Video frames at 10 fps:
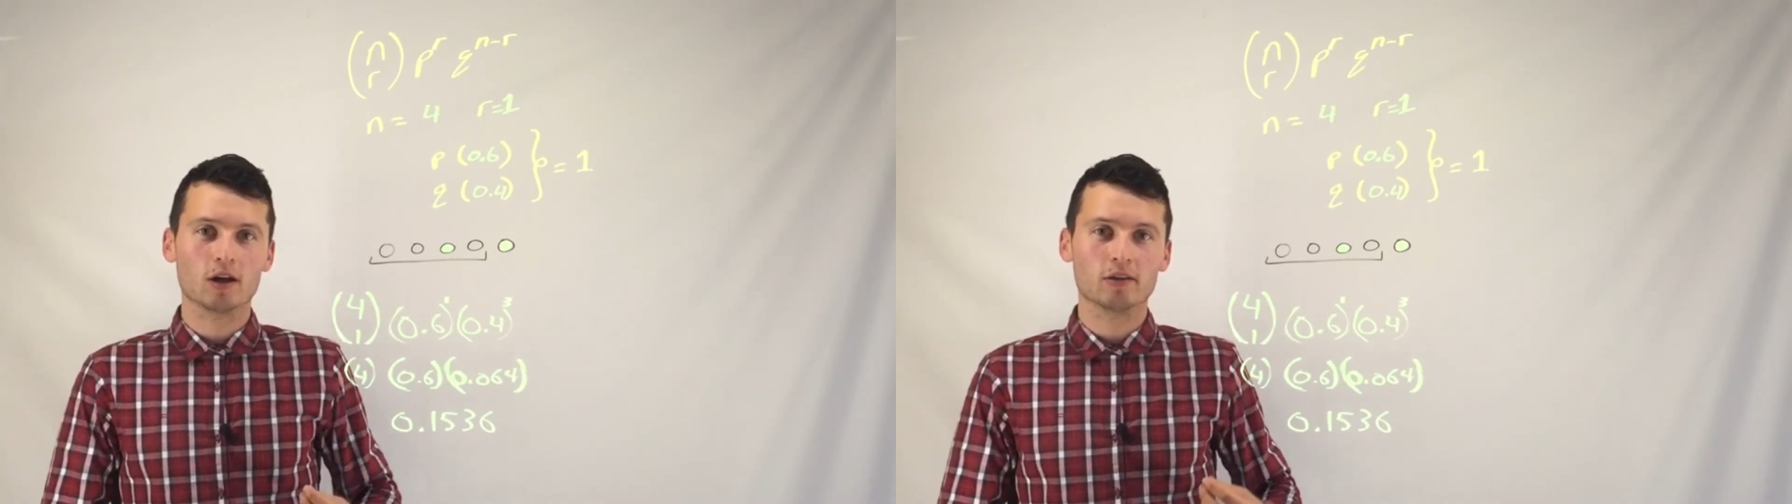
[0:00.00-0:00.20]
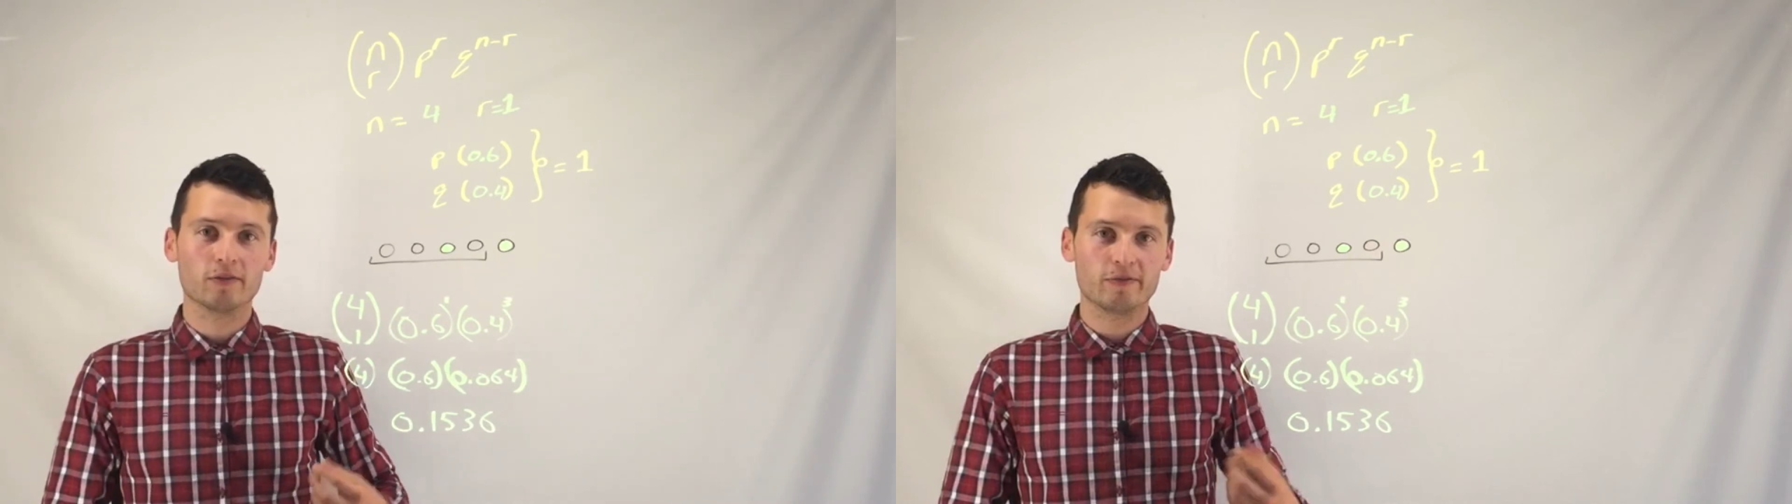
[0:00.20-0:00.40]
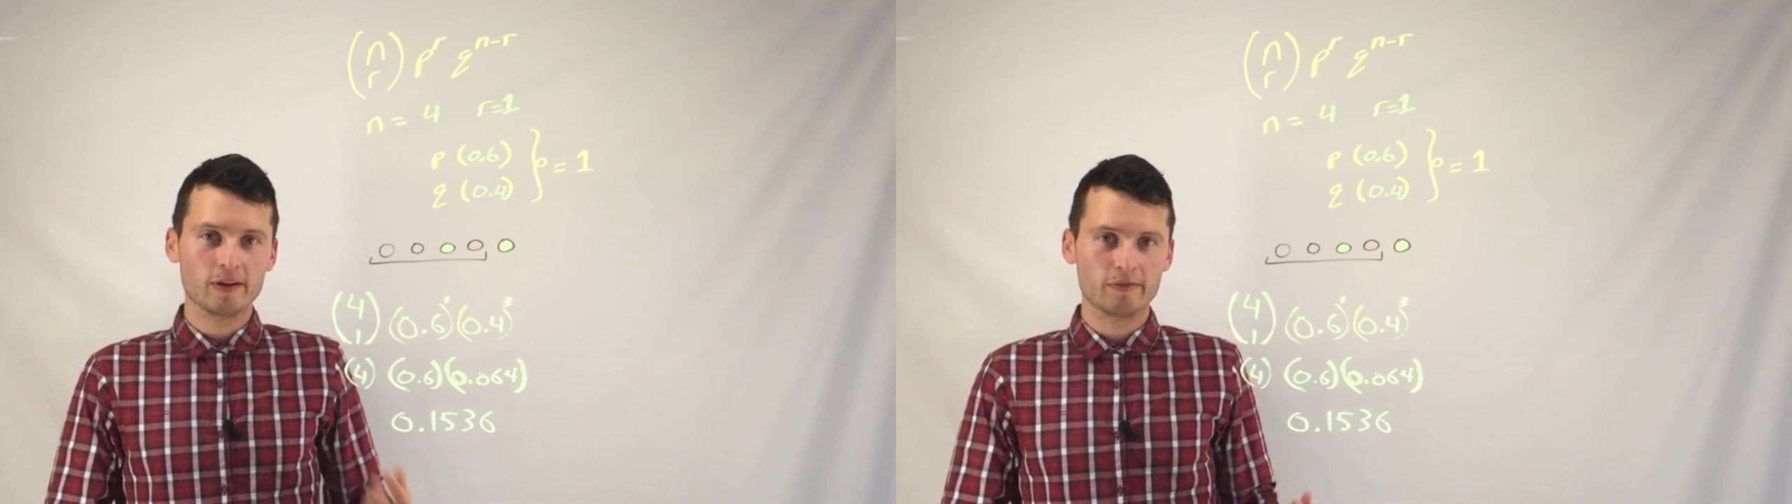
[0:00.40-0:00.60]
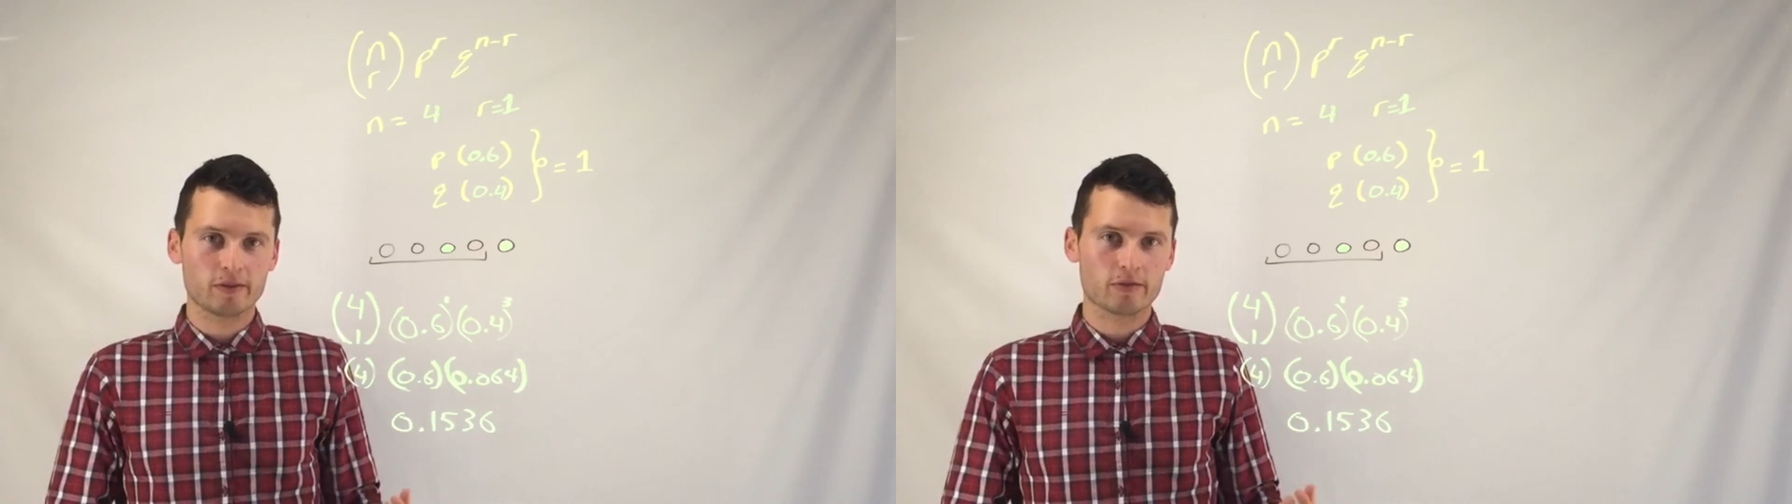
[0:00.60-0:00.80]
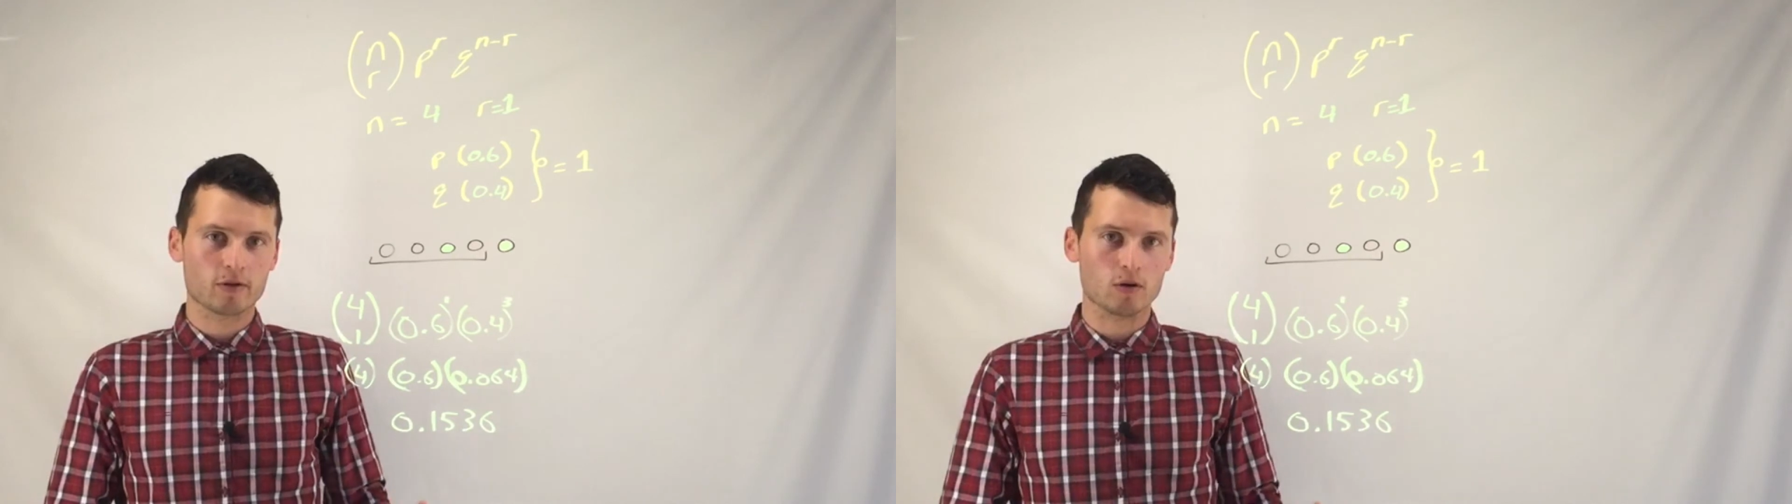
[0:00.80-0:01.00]
on the
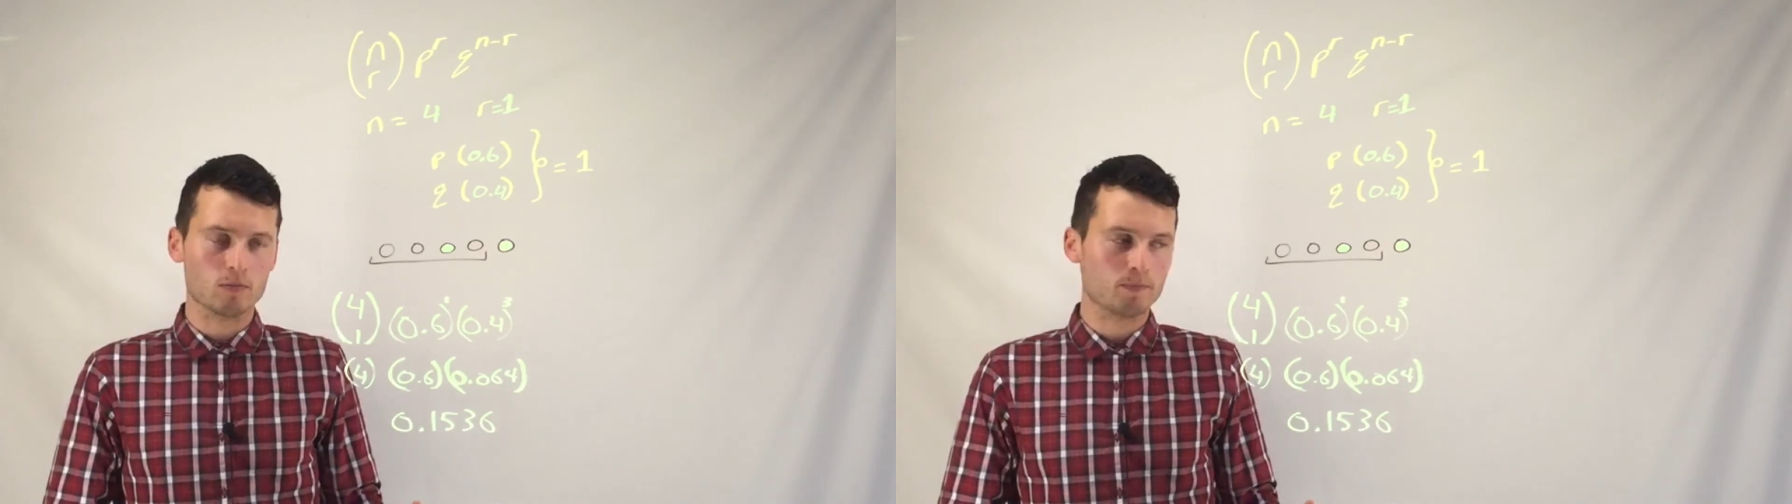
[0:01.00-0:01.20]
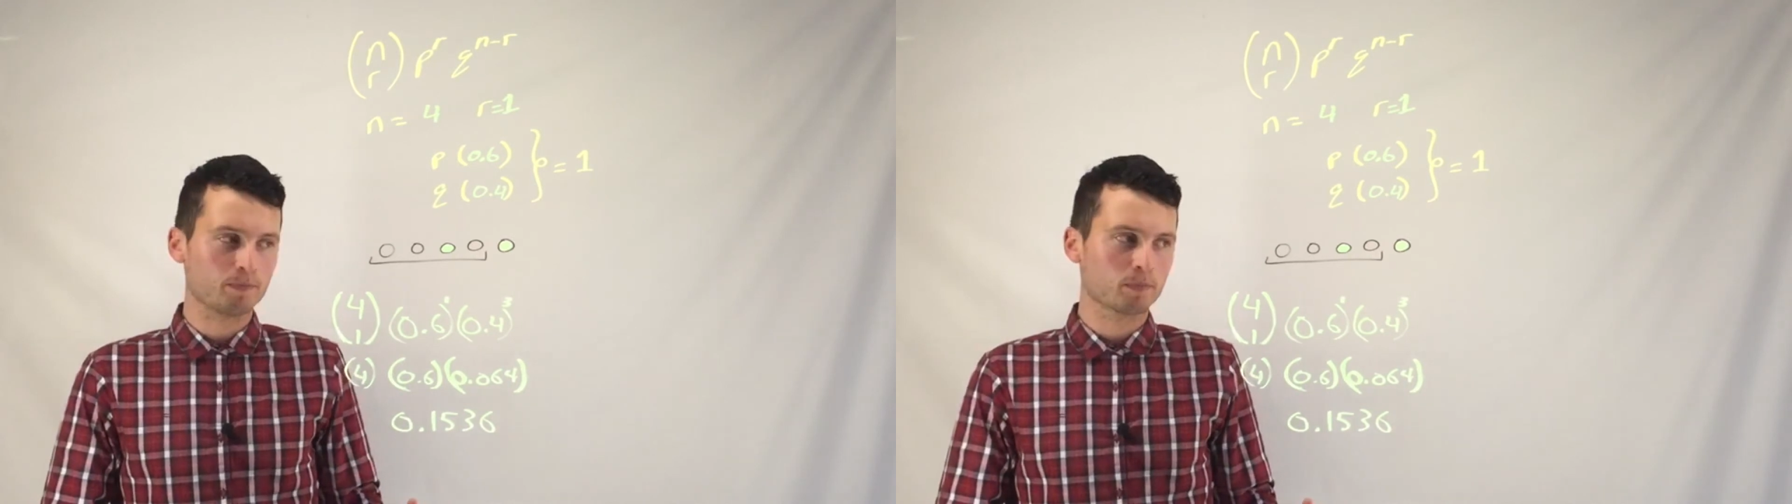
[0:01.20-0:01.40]
5th throw.